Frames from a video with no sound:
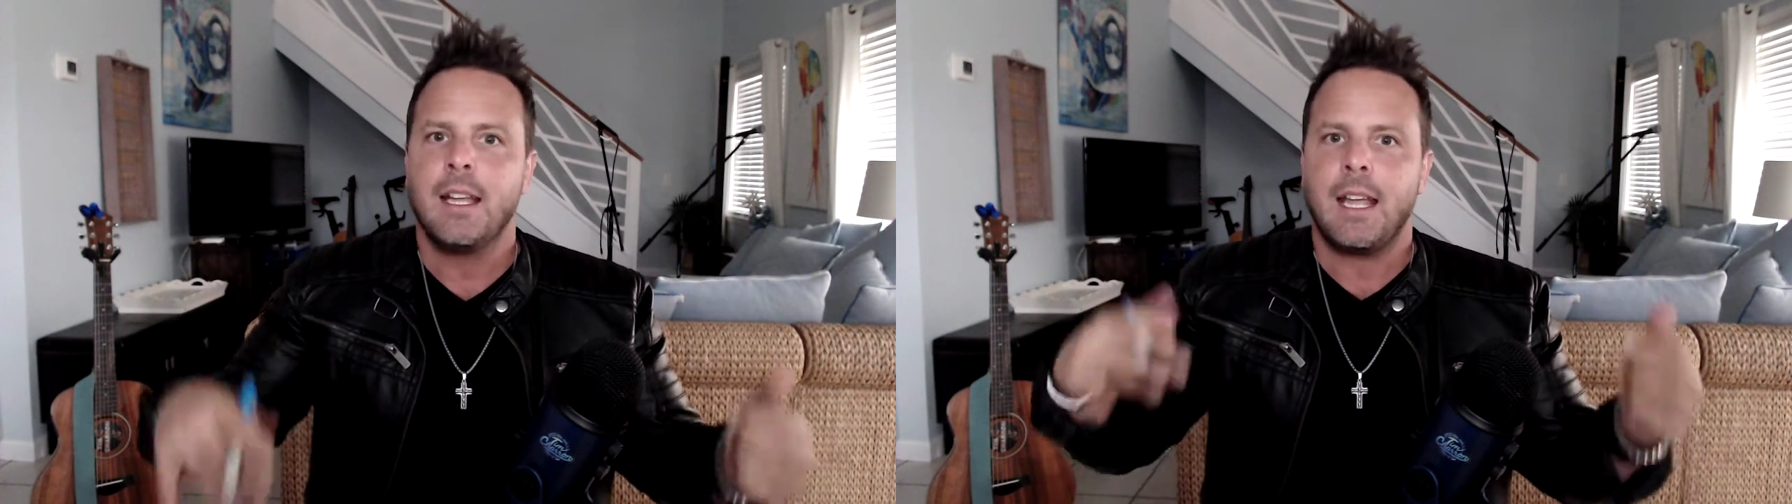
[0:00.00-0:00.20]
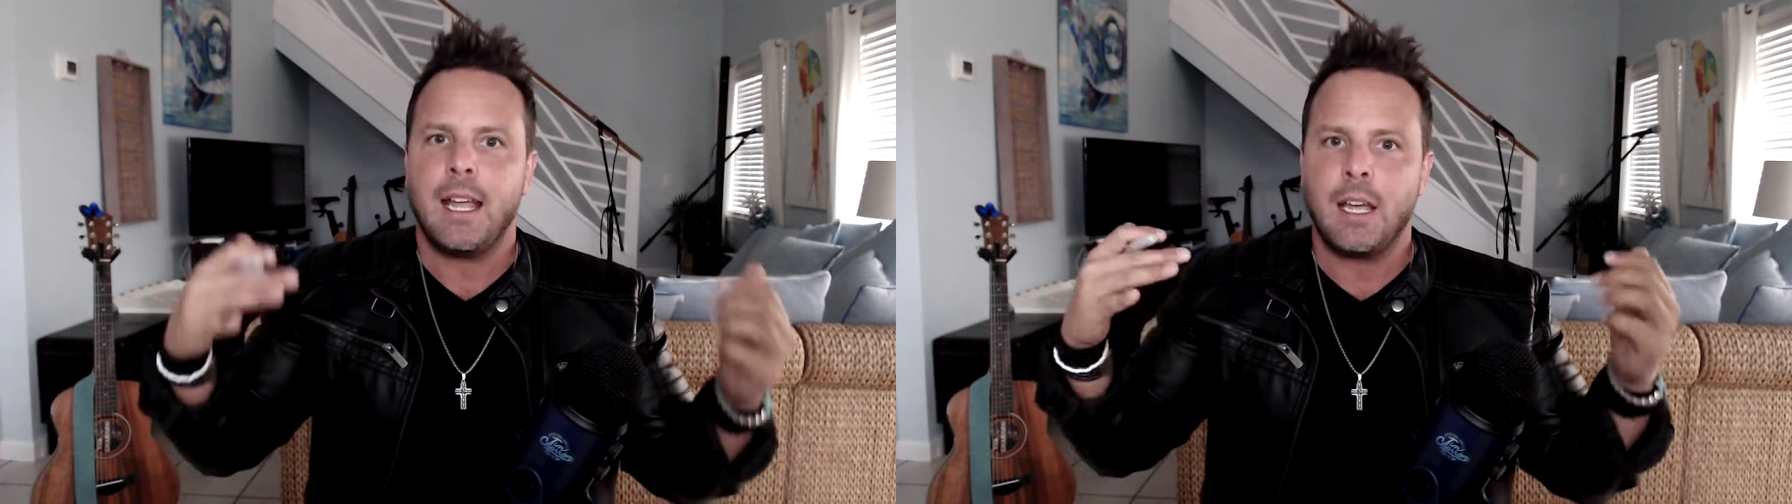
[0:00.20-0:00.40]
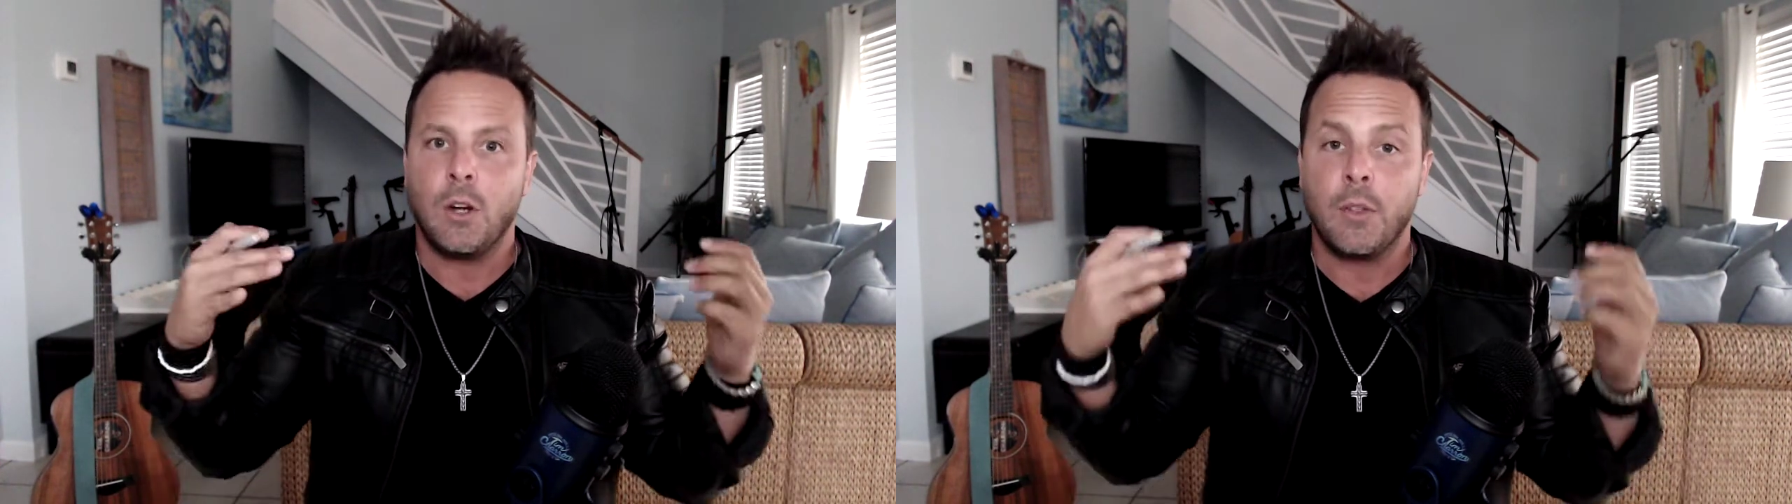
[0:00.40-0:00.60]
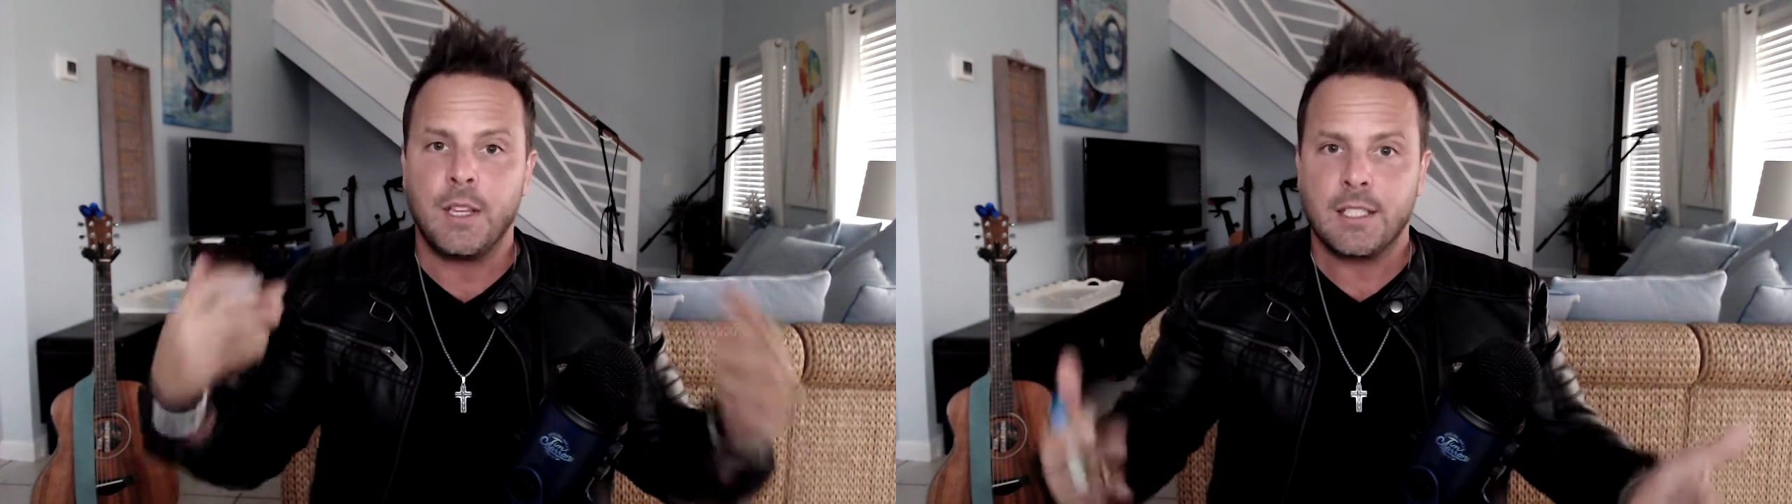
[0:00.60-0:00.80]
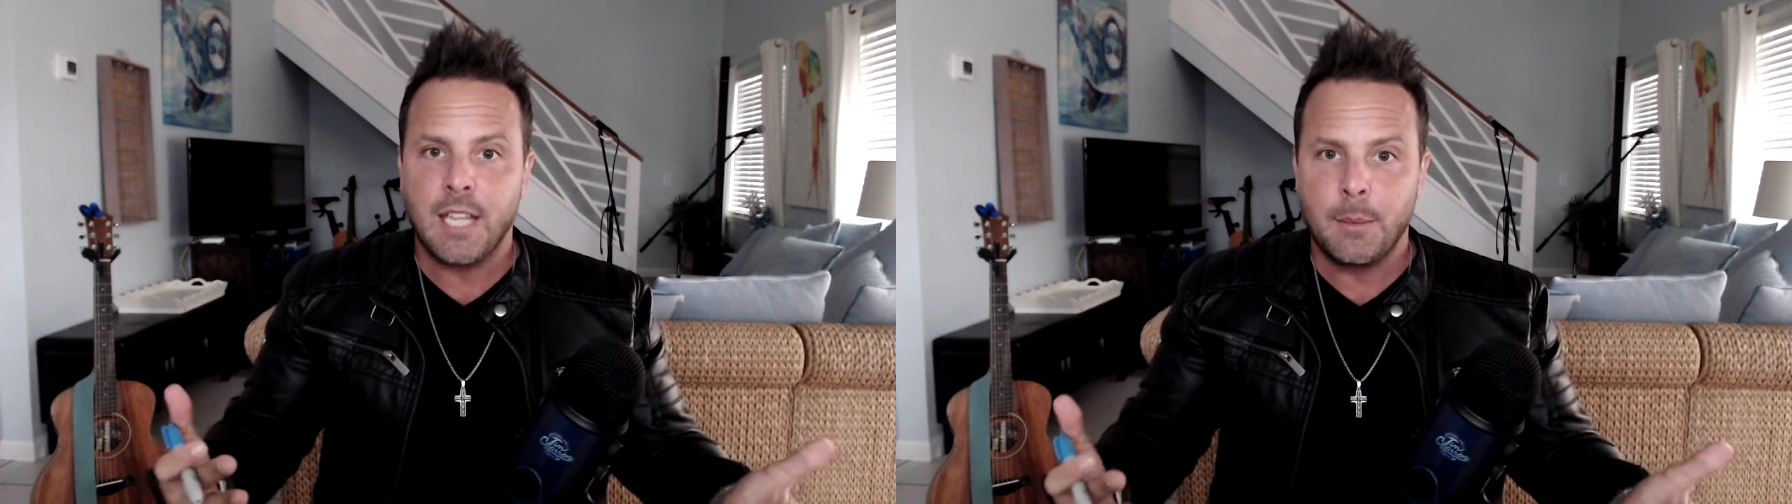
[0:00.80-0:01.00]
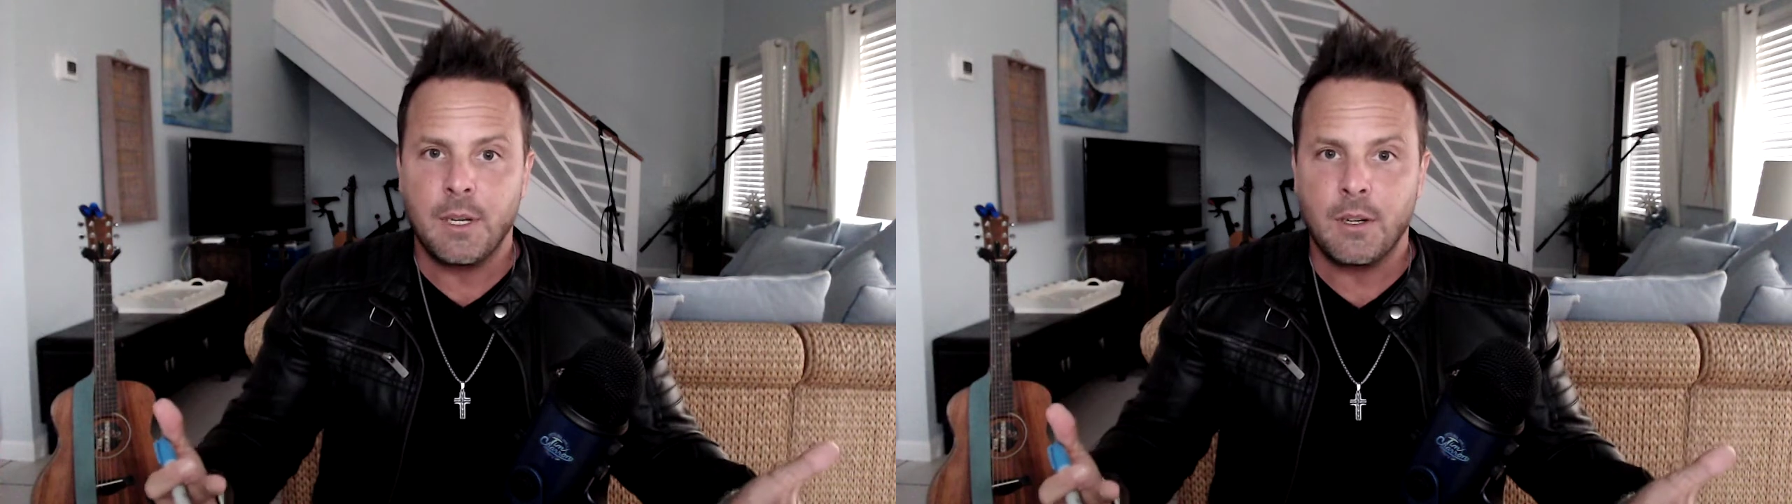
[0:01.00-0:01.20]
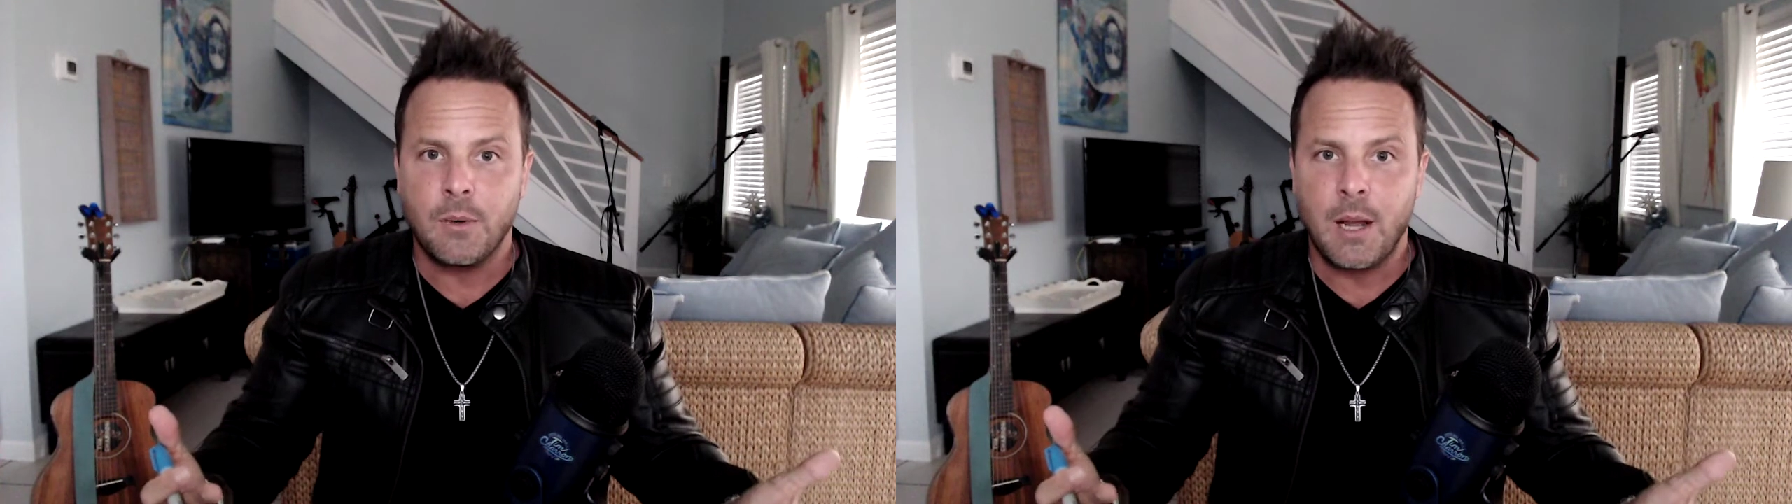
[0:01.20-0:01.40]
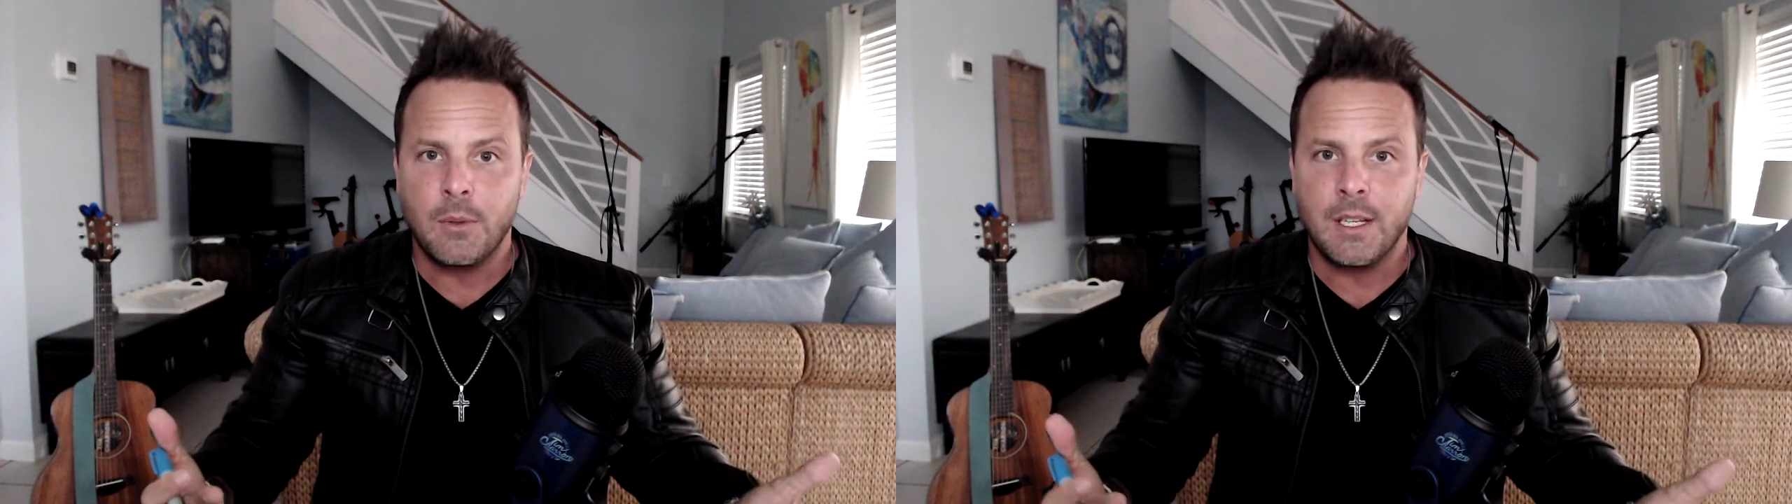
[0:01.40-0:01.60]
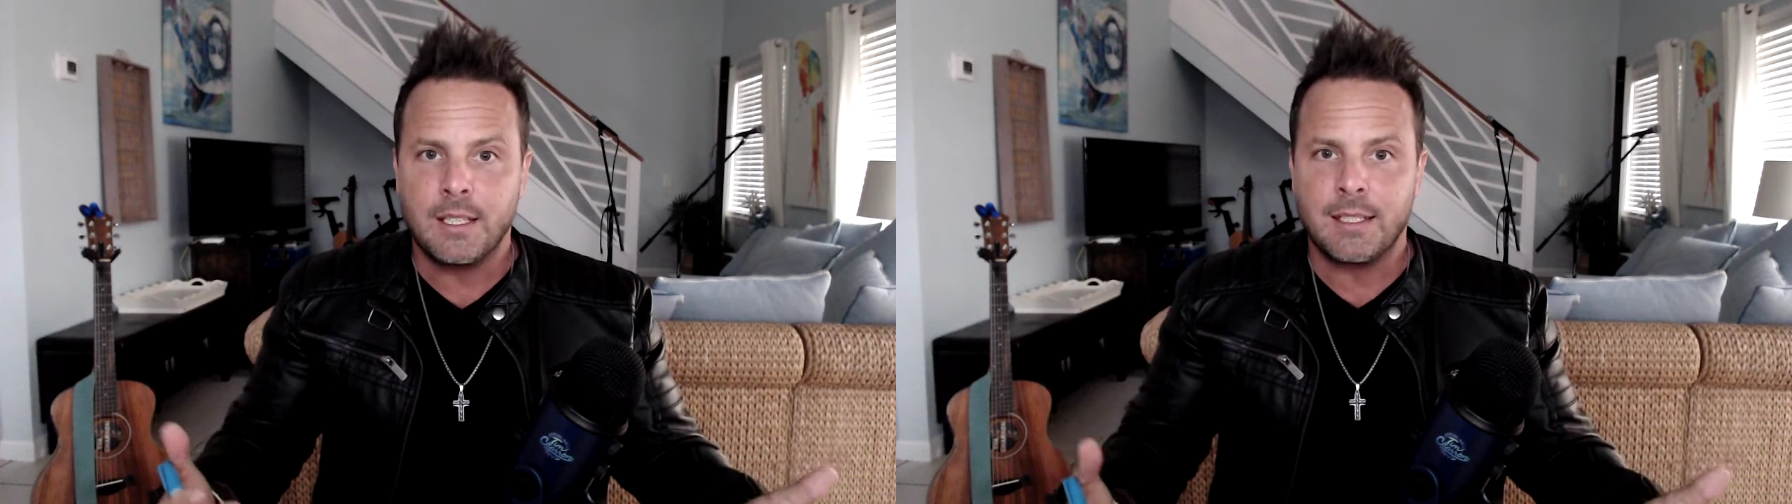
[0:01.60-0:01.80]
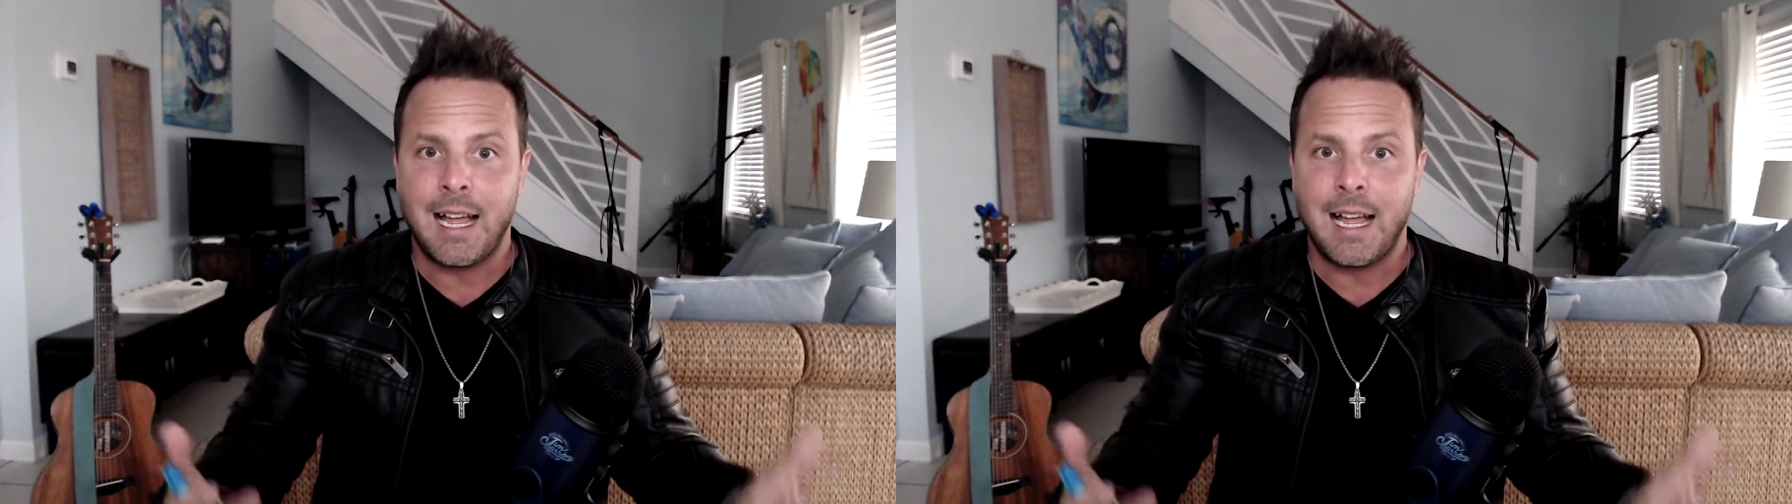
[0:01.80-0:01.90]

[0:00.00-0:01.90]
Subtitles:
and all the excitement around this.